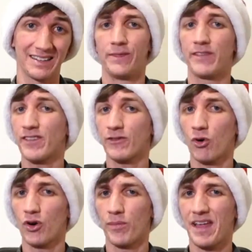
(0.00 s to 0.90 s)
This is
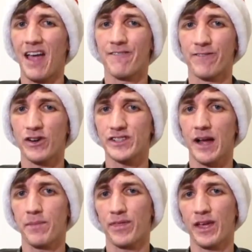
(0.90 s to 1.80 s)
going to be a
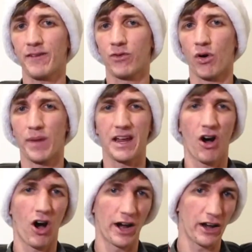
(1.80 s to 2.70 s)
first-time thing for me
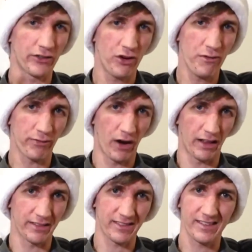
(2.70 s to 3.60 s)
on 2
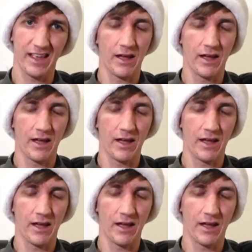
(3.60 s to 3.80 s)
fronts.